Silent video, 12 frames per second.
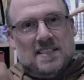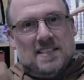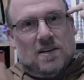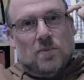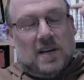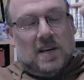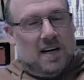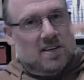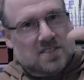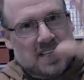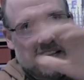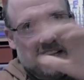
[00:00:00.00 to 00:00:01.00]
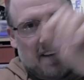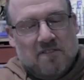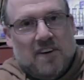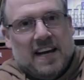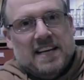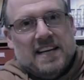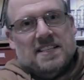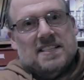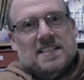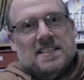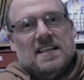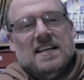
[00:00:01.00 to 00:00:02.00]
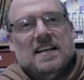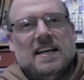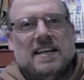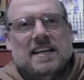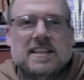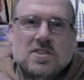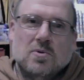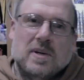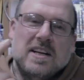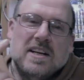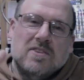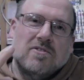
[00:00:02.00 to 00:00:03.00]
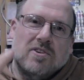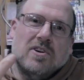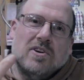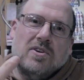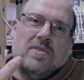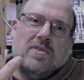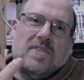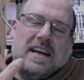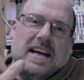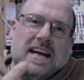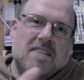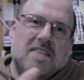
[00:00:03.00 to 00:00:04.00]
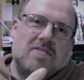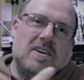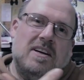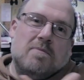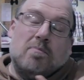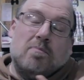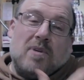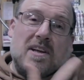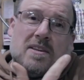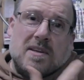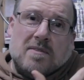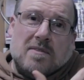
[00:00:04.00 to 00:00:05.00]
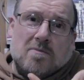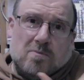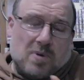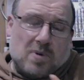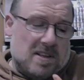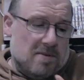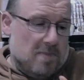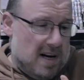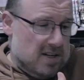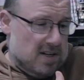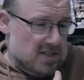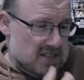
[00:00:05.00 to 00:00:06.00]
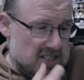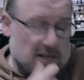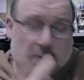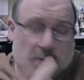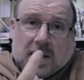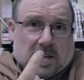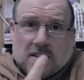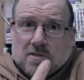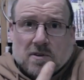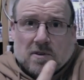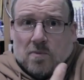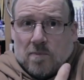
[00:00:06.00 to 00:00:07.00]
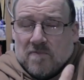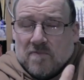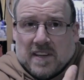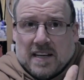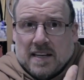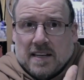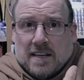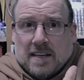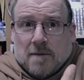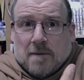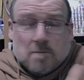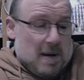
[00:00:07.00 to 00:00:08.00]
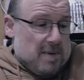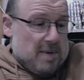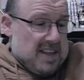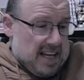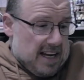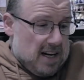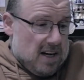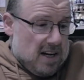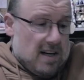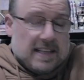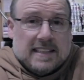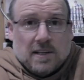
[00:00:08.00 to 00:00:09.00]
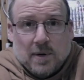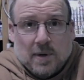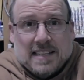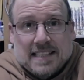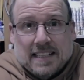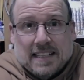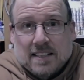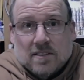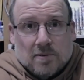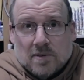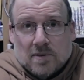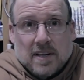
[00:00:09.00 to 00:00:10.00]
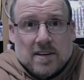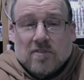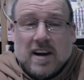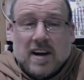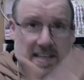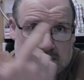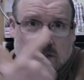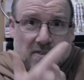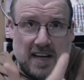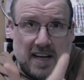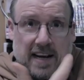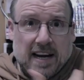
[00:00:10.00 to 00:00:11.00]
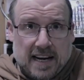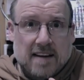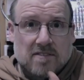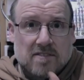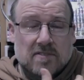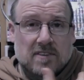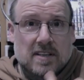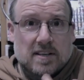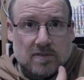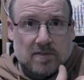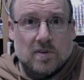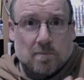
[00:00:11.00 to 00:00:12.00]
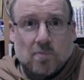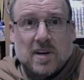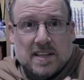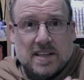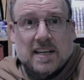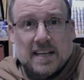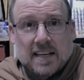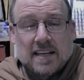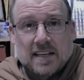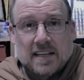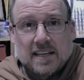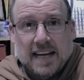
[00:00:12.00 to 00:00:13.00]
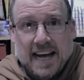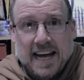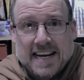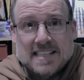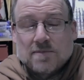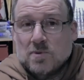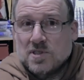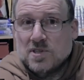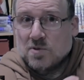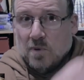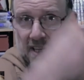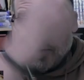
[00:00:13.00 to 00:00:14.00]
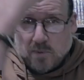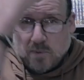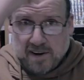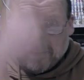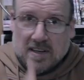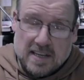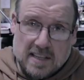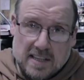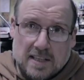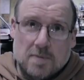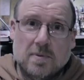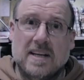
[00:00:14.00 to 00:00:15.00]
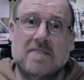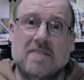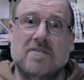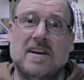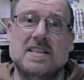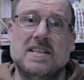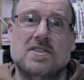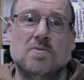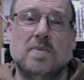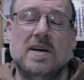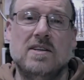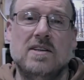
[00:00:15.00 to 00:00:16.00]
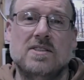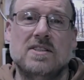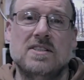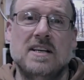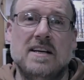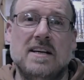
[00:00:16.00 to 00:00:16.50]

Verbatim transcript: So we can't see their face and they're talking through. They have uh, breathing breathing masks. So we don't know. Uh, maybe they are an aquatic uh, race. So they have uh, a breathing uh, aid, which is why they're wearing complete facial masks.